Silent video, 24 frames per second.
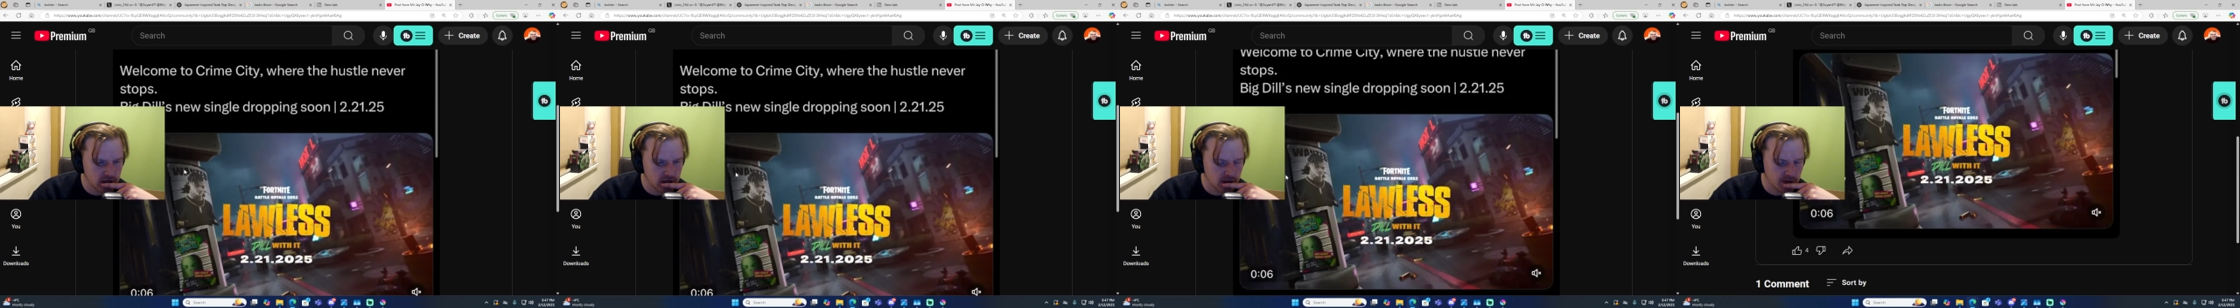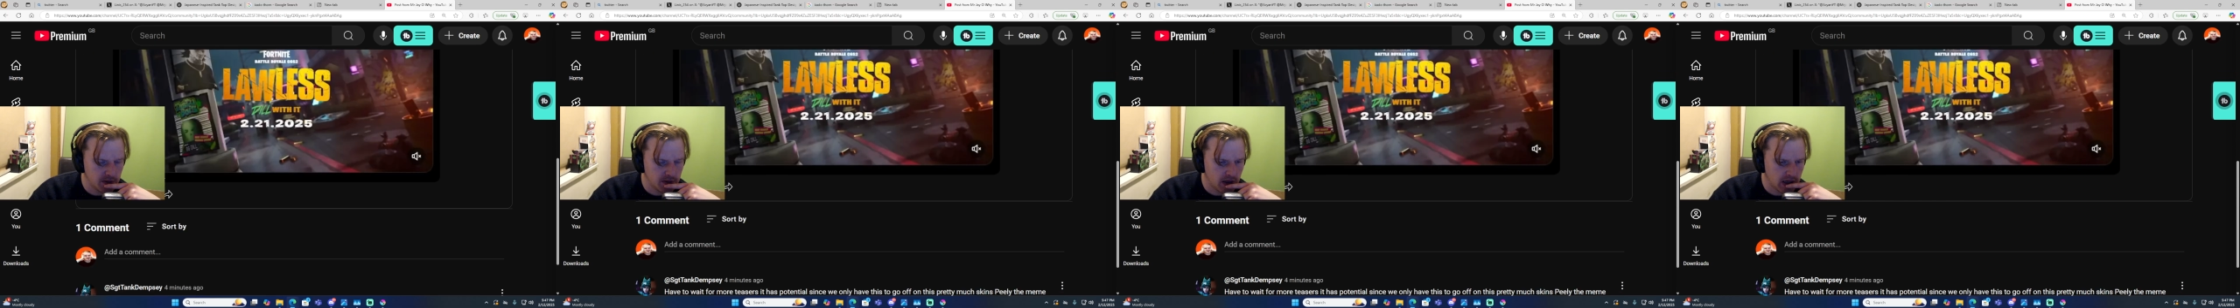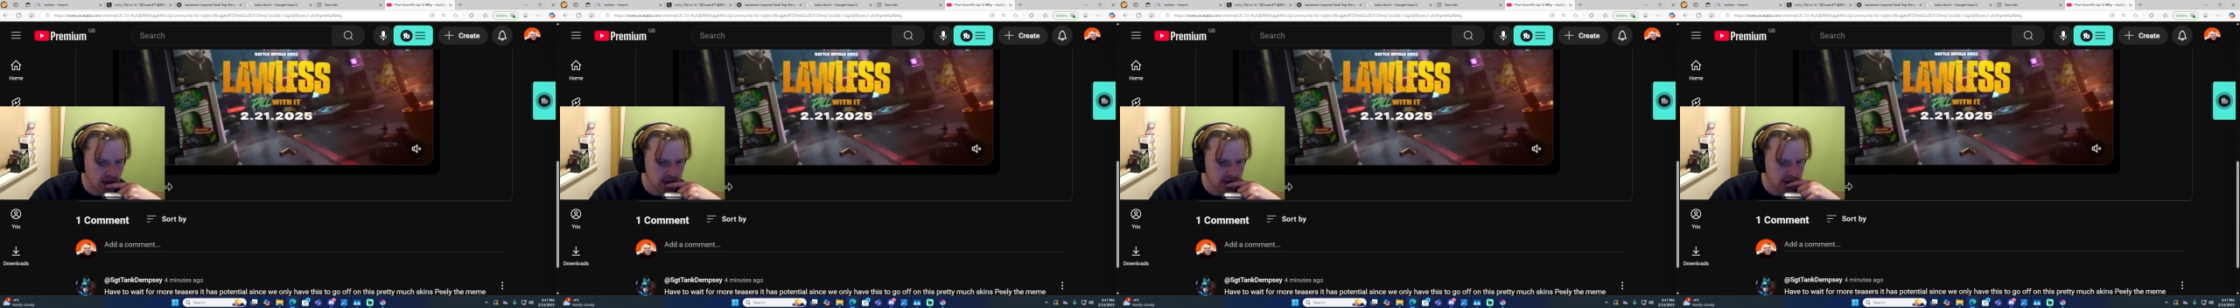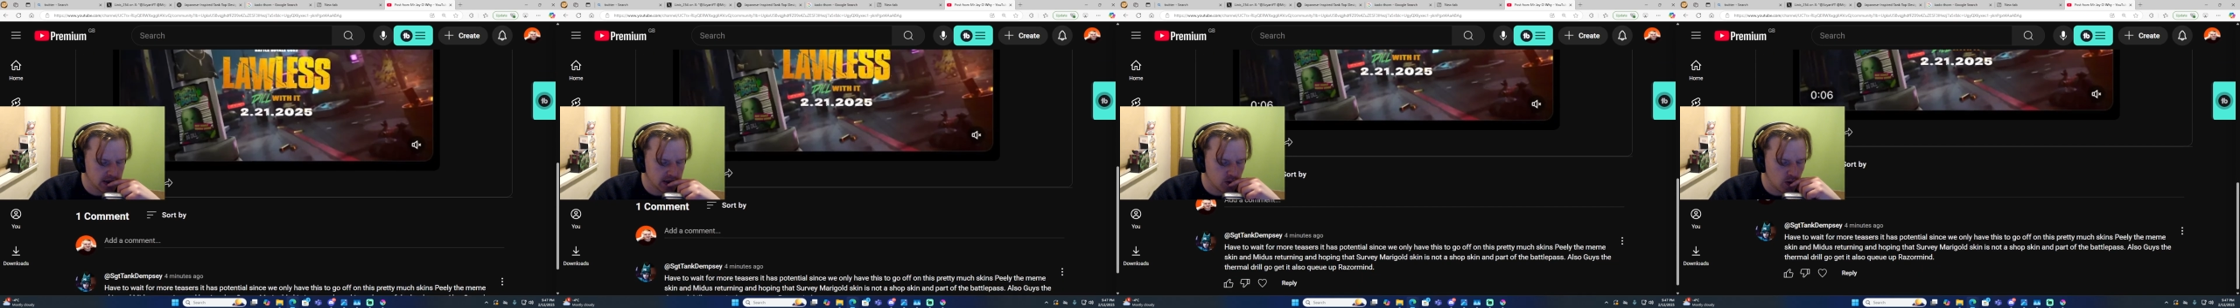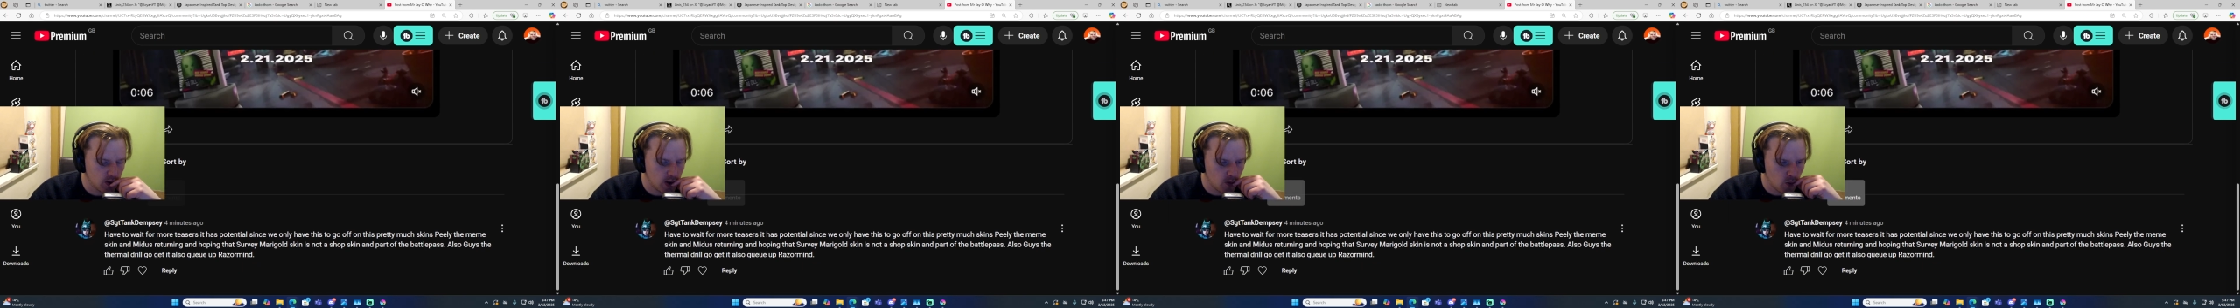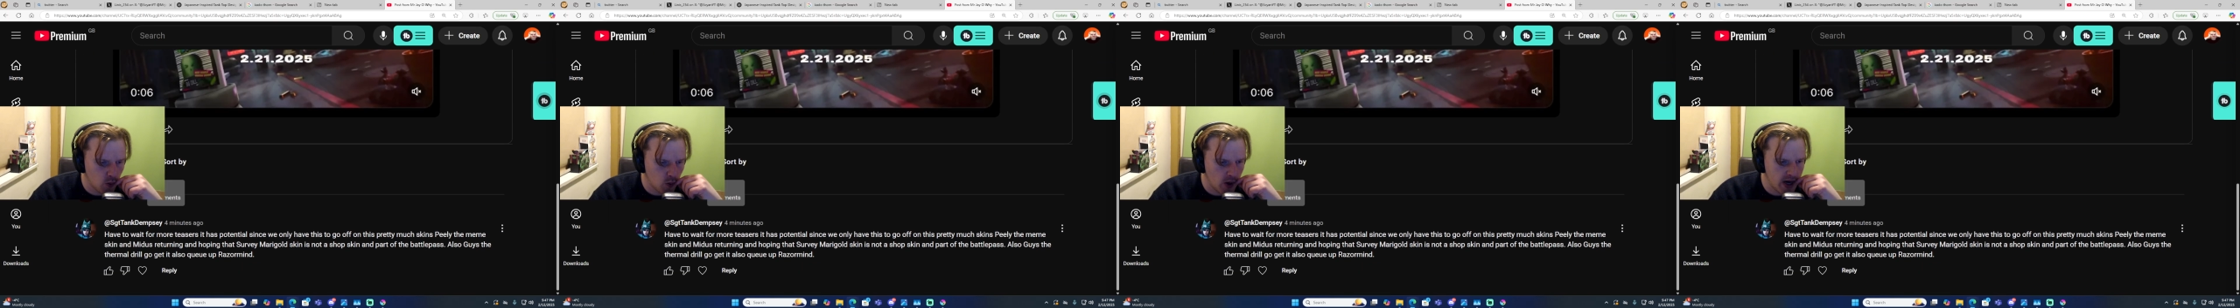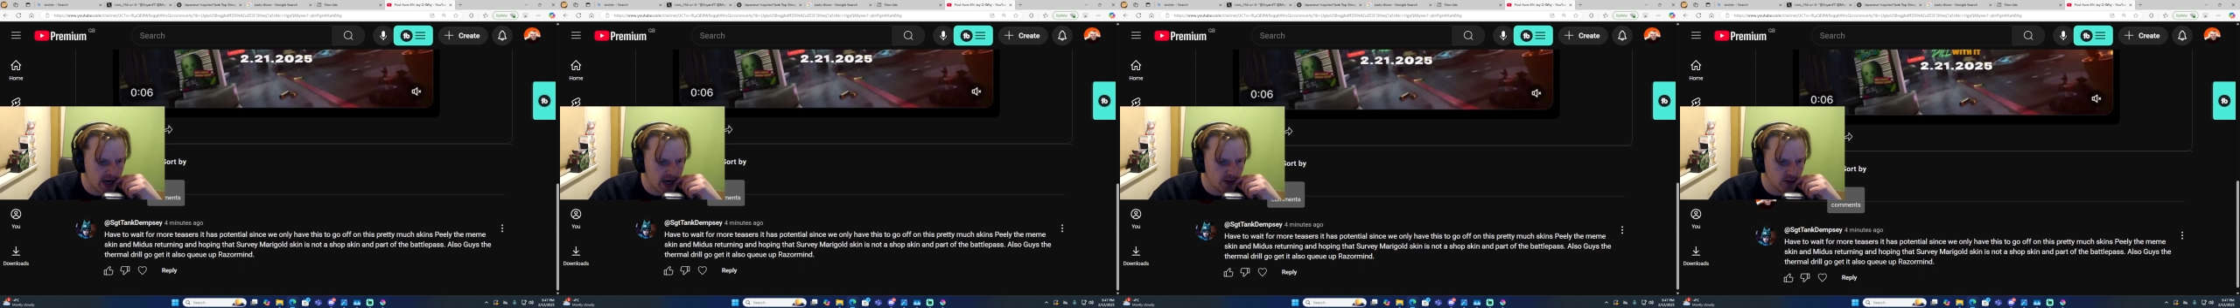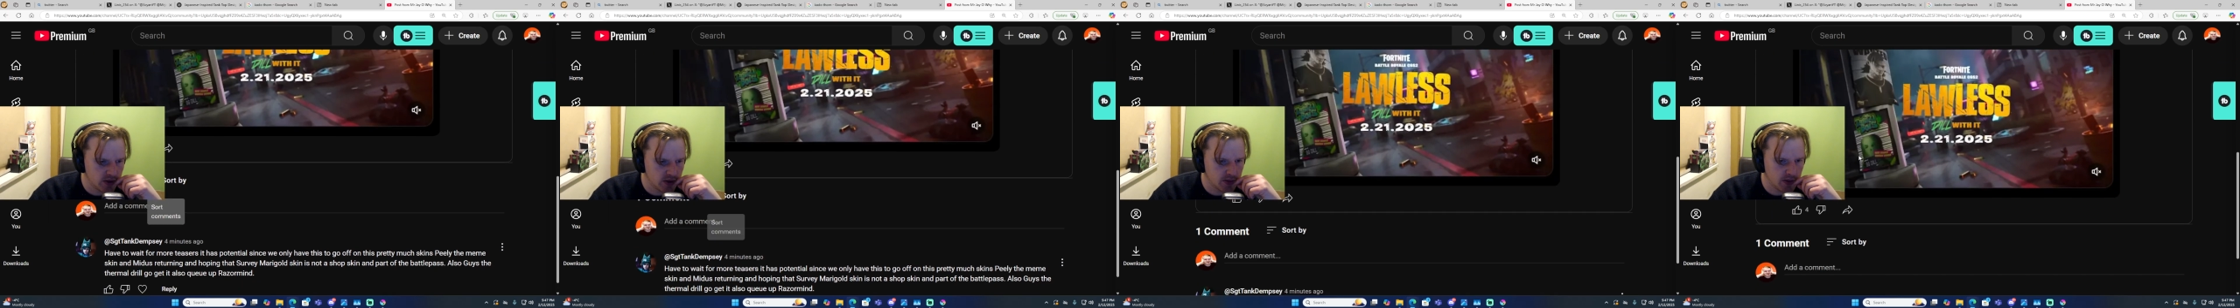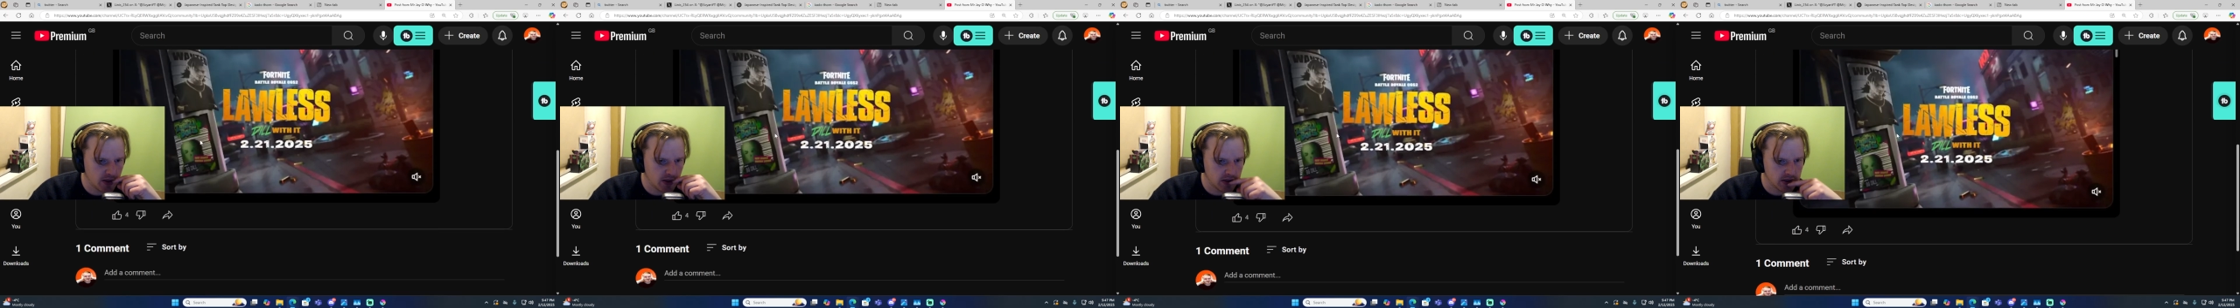to Midas. What a weird
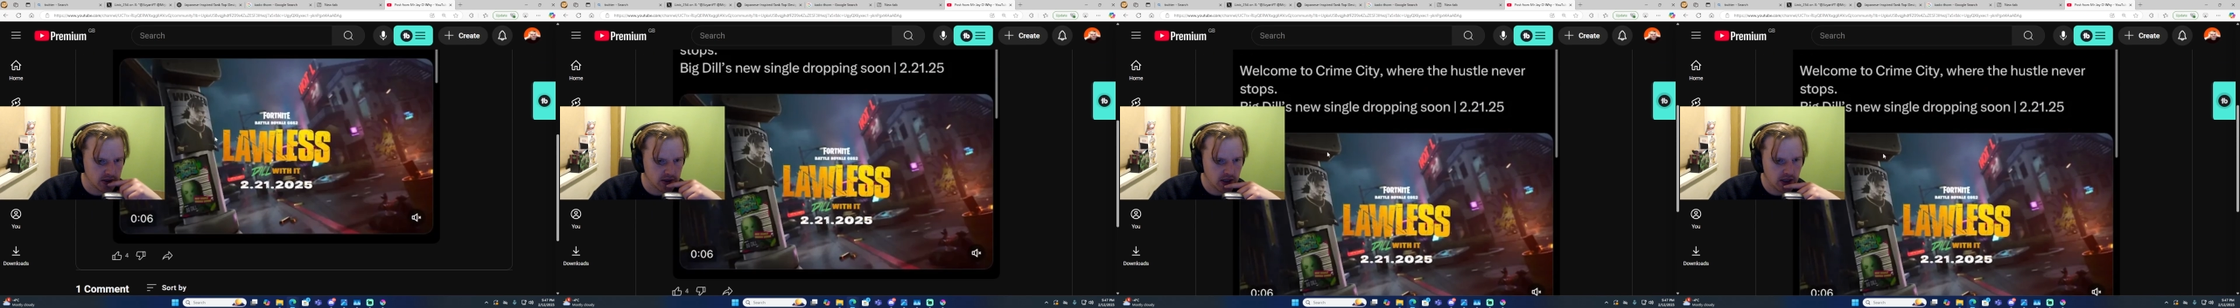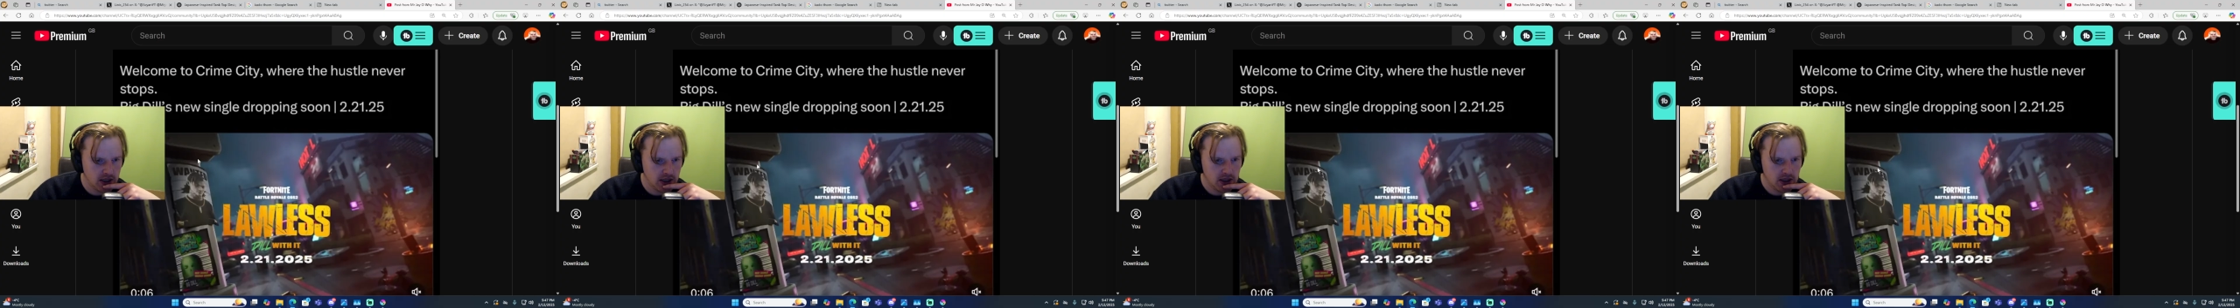response.